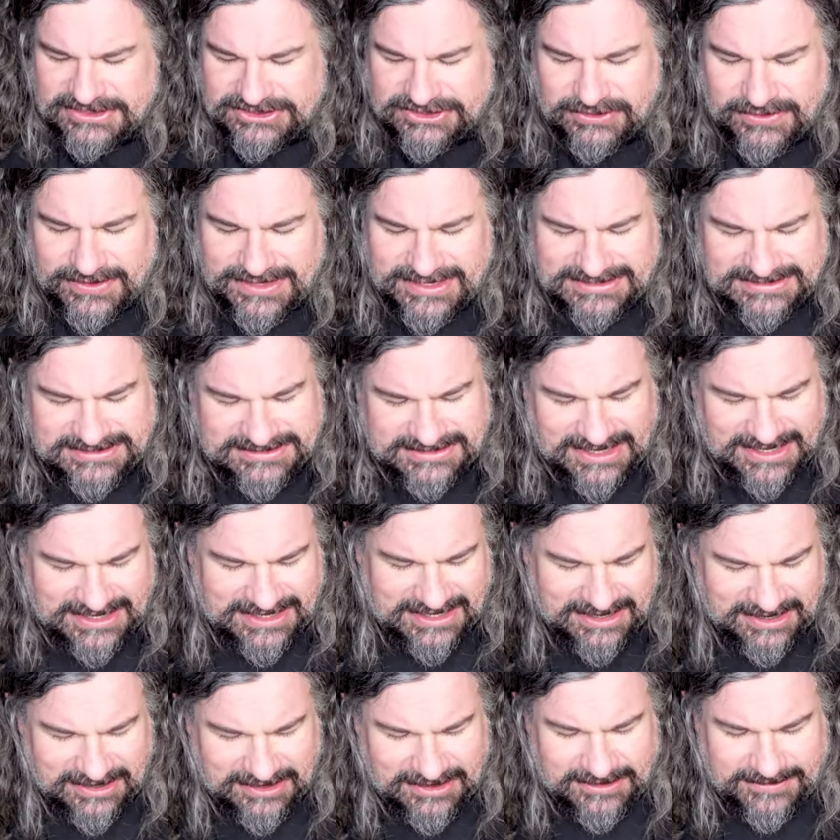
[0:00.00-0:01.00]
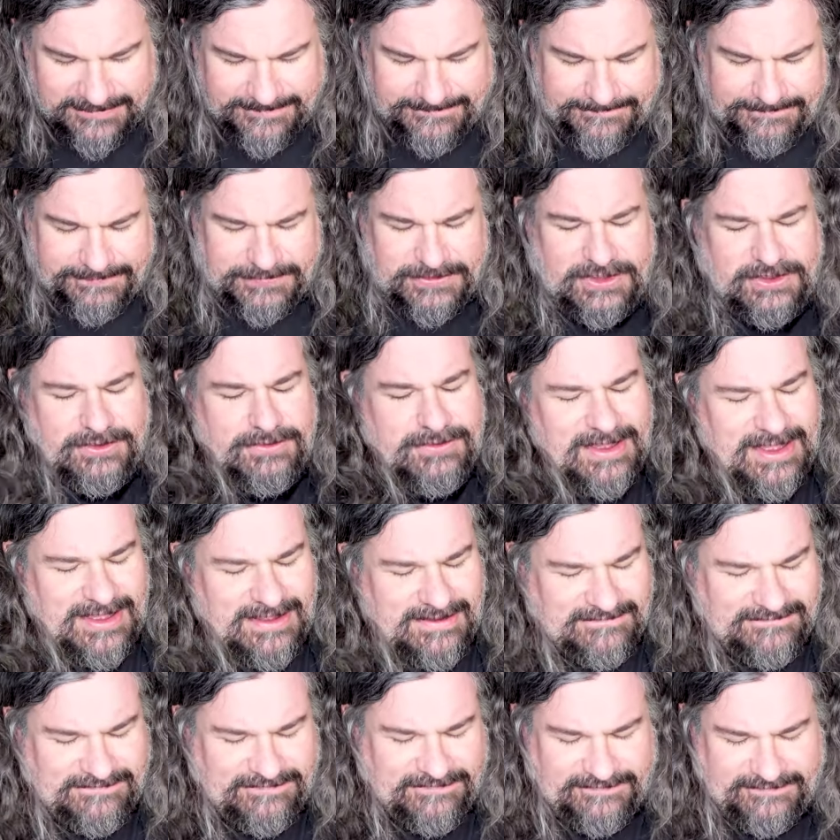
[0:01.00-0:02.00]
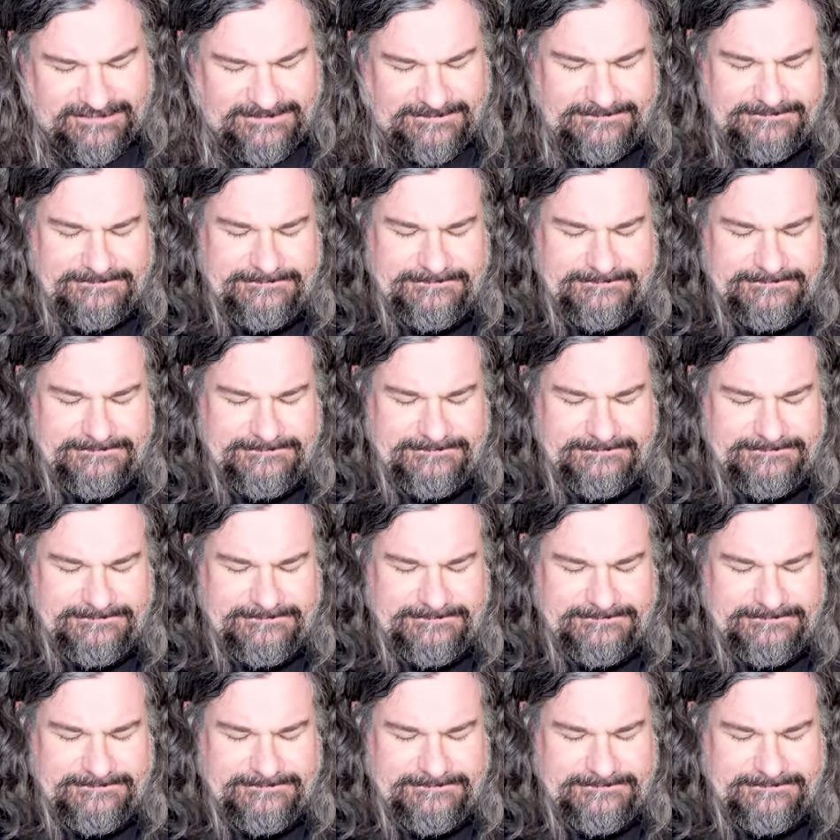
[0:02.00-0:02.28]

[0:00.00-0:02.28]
So inside here, you have,